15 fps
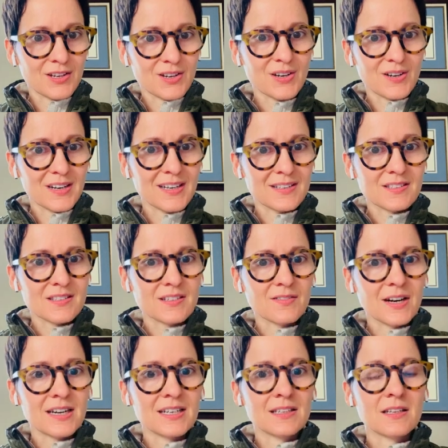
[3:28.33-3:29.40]
occurrence,
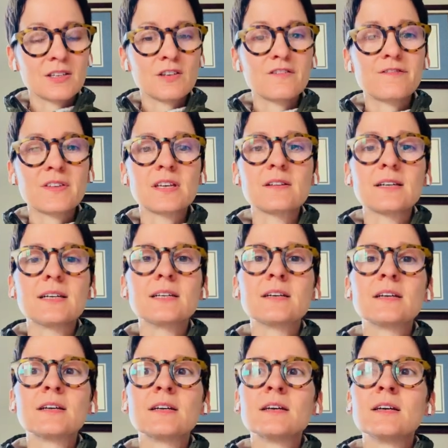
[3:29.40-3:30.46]
right? That you feel it.